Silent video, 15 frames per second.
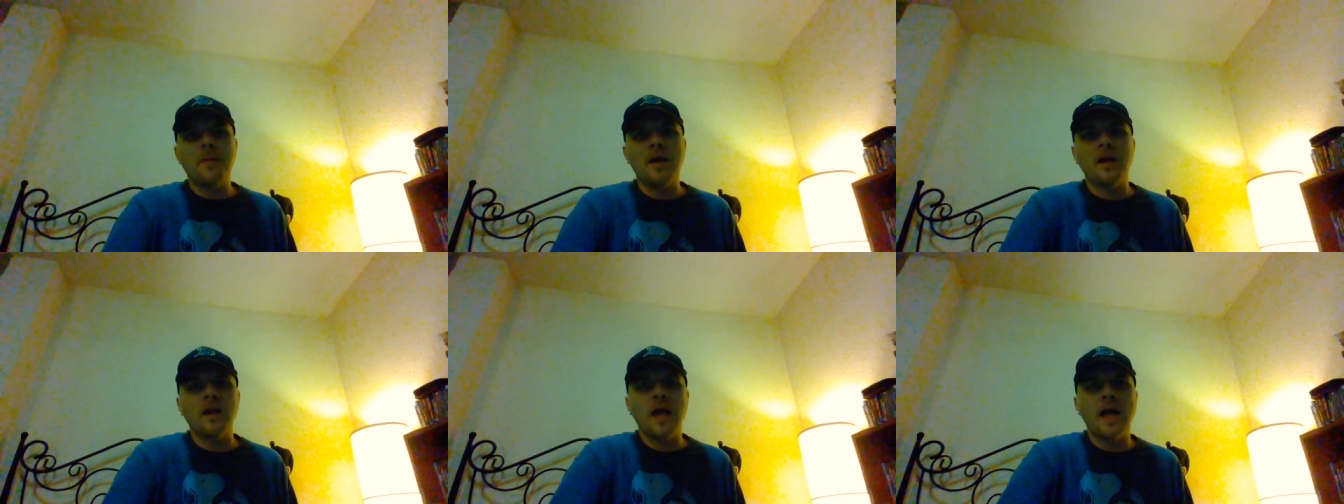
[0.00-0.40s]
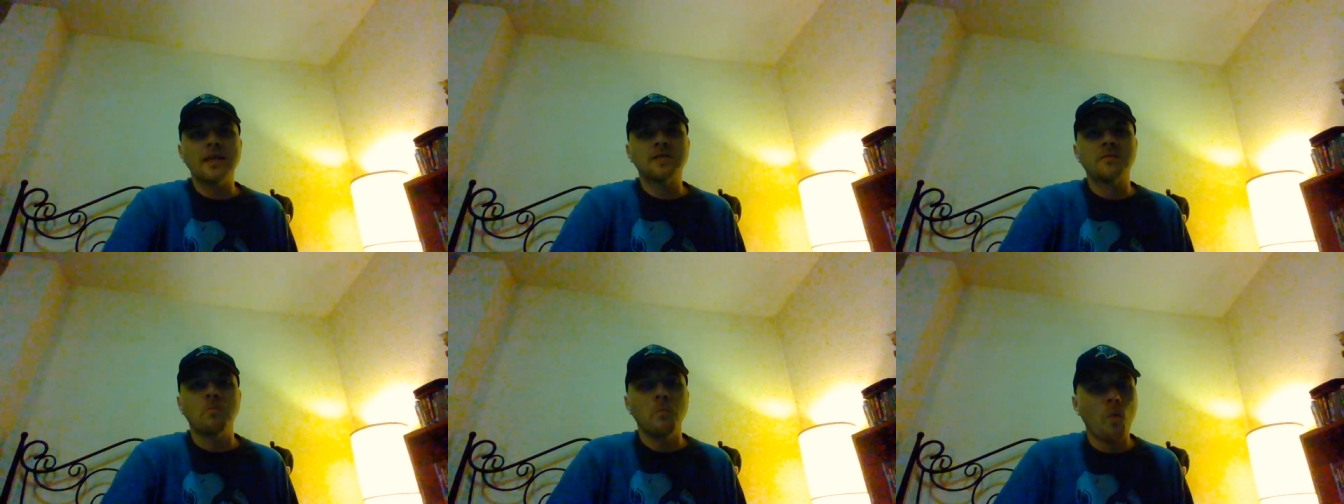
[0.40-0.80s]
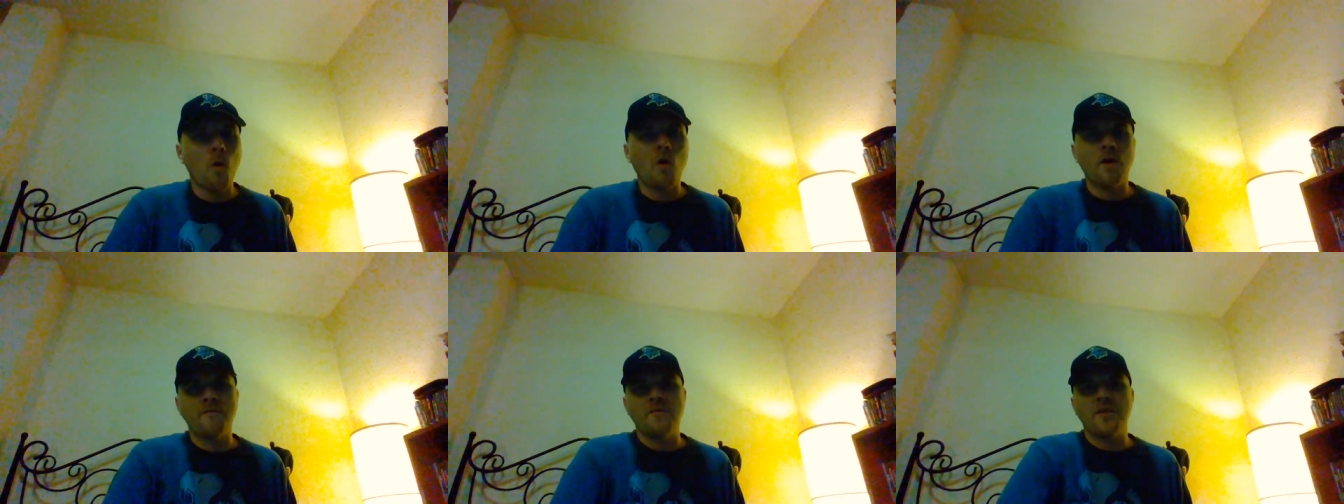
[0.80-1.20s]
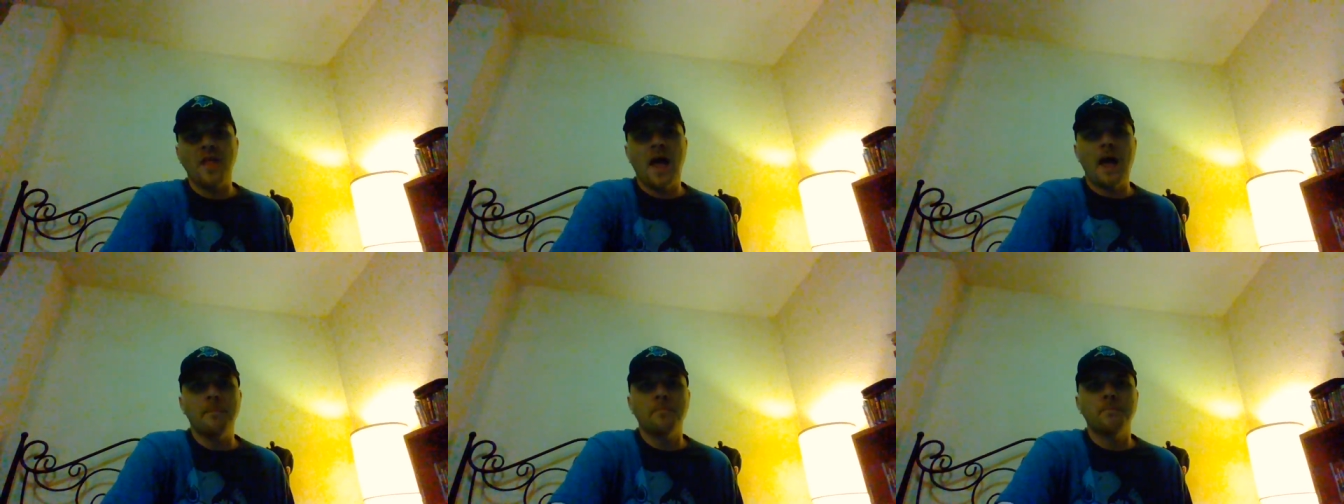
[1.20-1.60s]
penalized more for
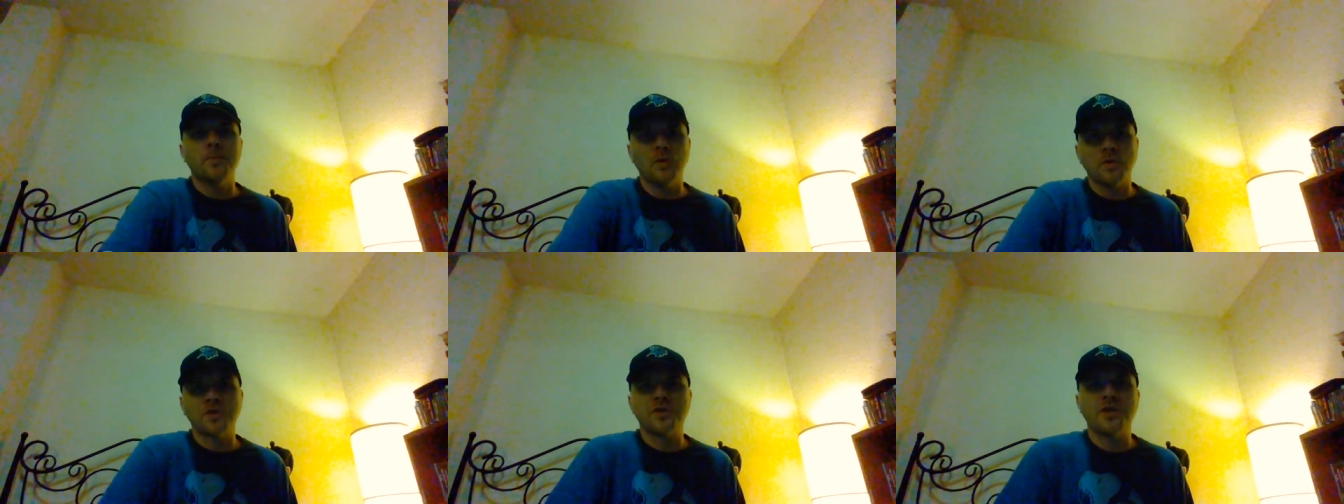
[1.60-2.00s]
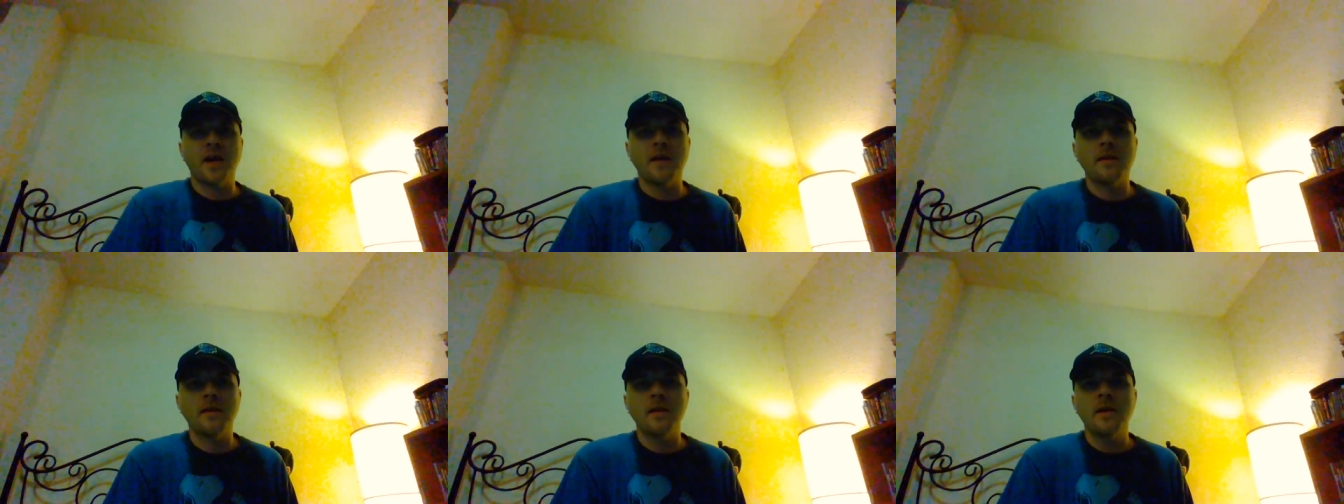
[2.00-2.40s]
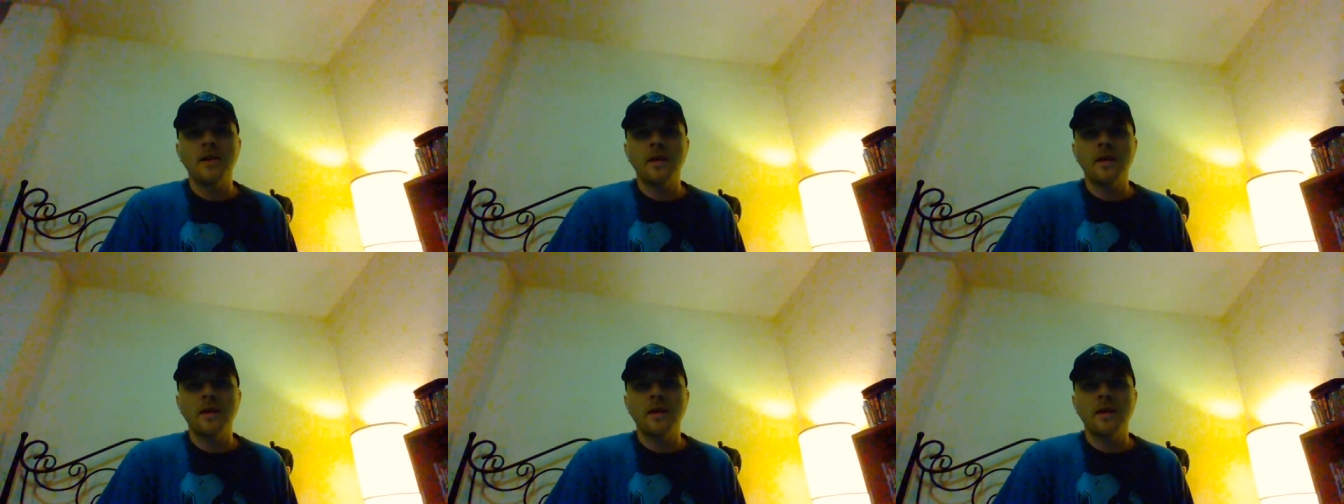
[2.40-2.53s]
that bullshit,